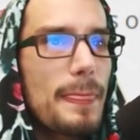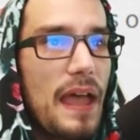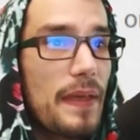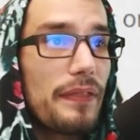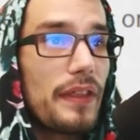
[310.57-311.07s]

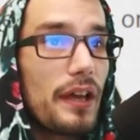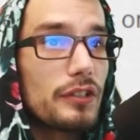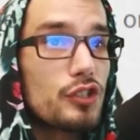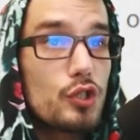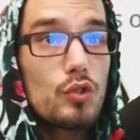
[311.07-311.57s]
And then the
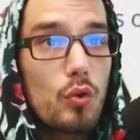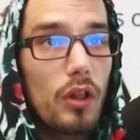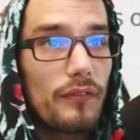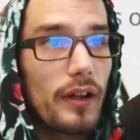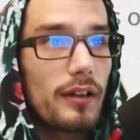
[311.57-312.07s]
June
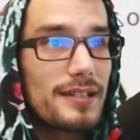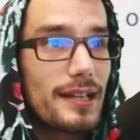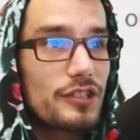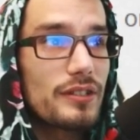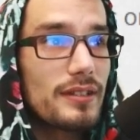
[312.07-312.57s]
qualifier is
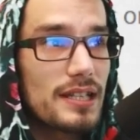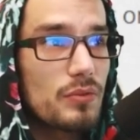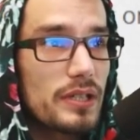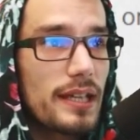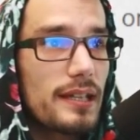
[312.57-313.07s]
actually this
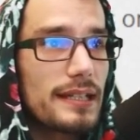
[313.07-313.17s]
weekend.